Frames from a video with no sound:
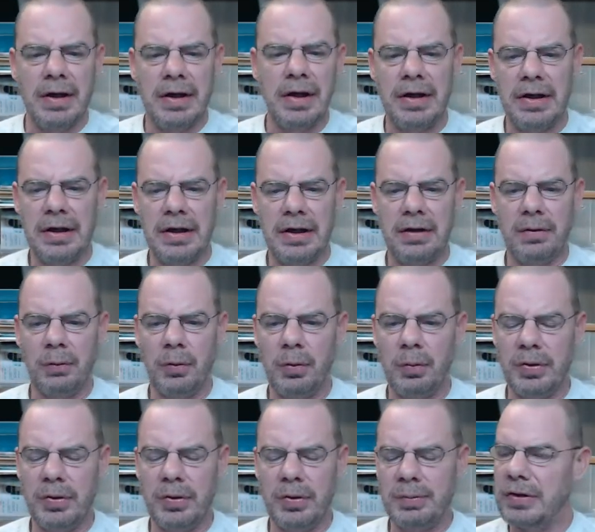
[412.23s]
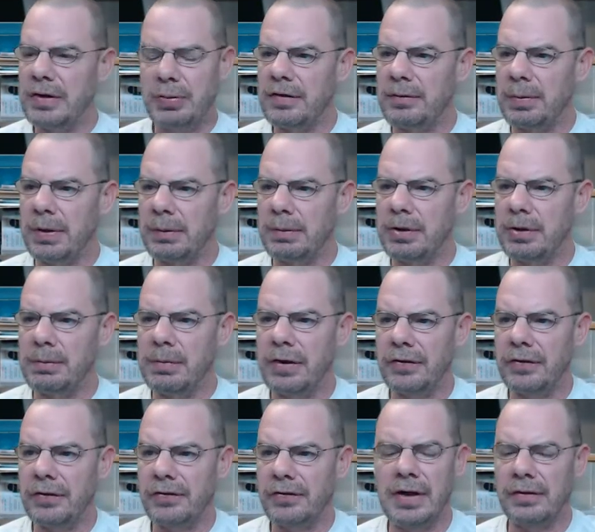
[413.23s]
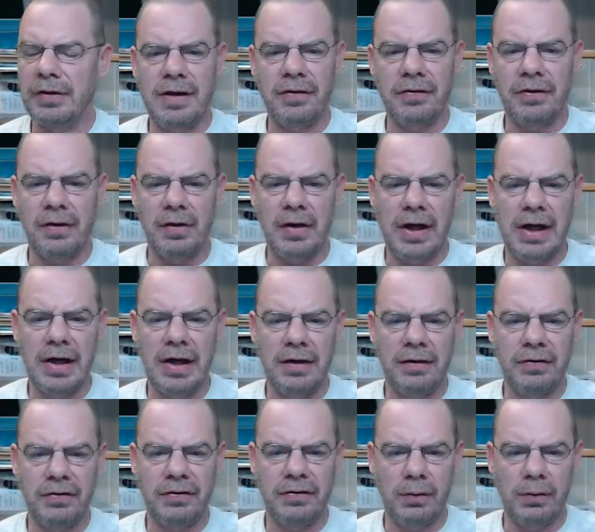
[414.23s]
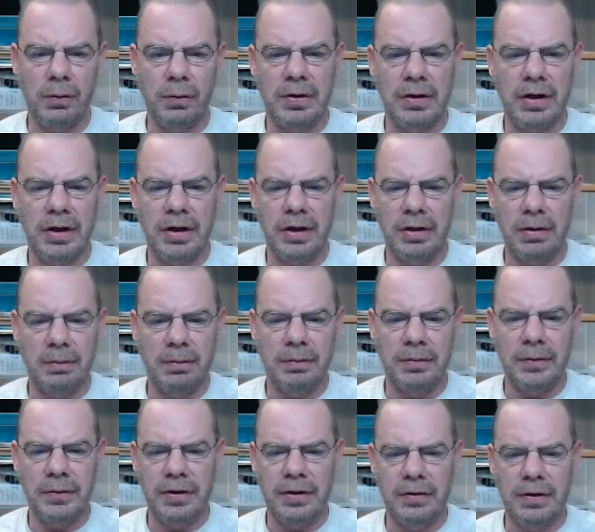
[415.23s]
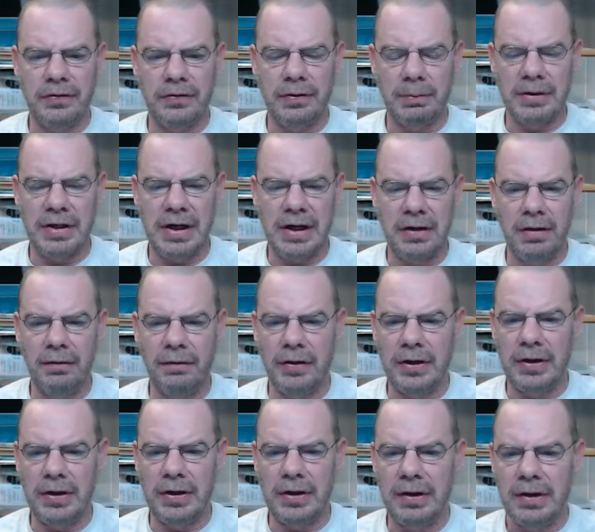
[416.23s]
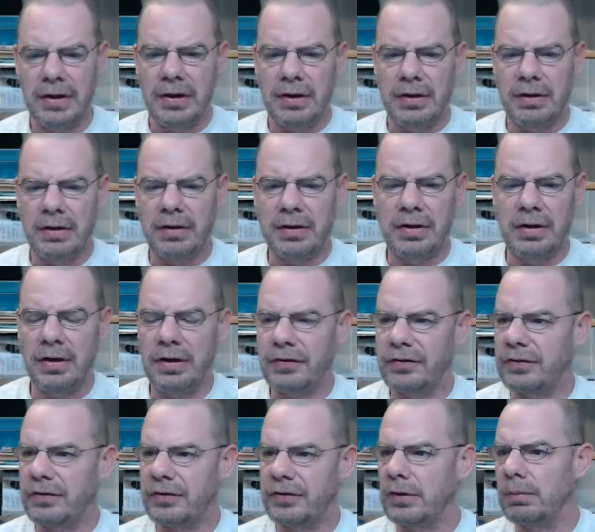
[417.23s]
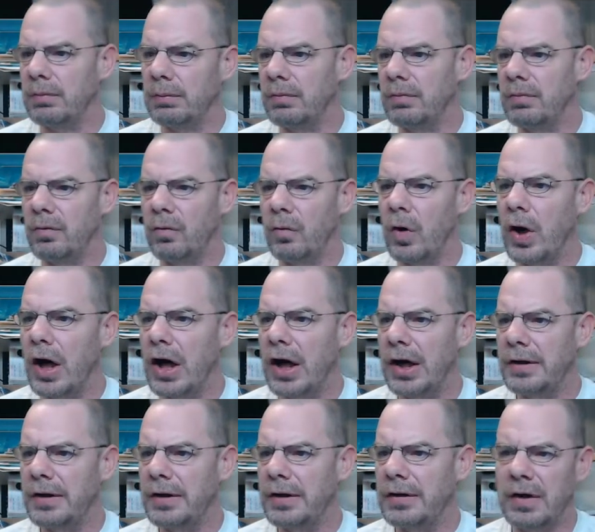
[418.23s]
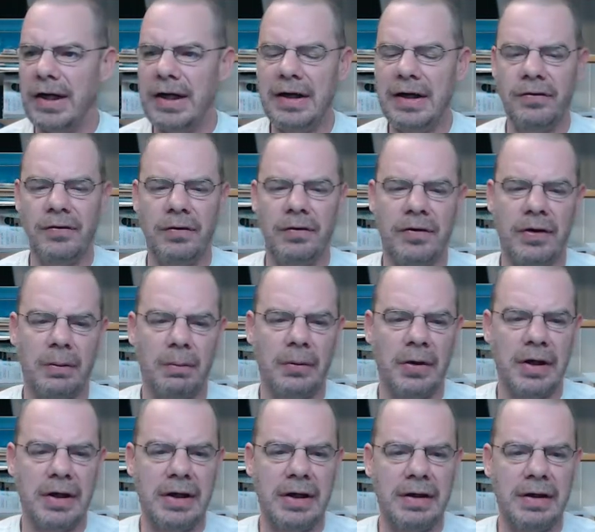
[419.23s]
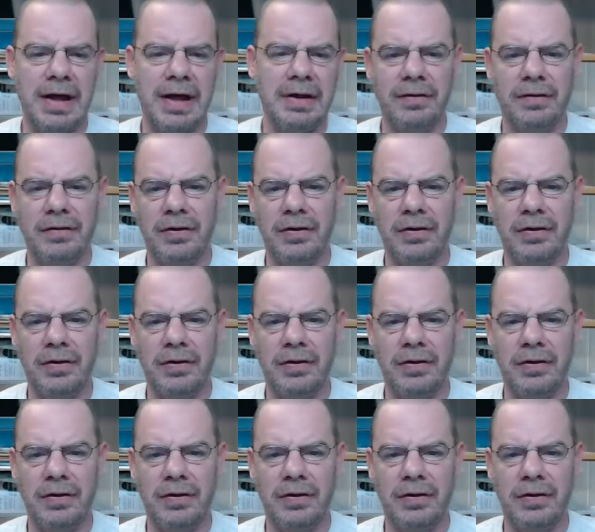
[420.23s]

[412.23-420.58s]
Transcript: And we'll be putting these probably in miscellaneous class or, um, you know, some kind of a custom rod class or something like that.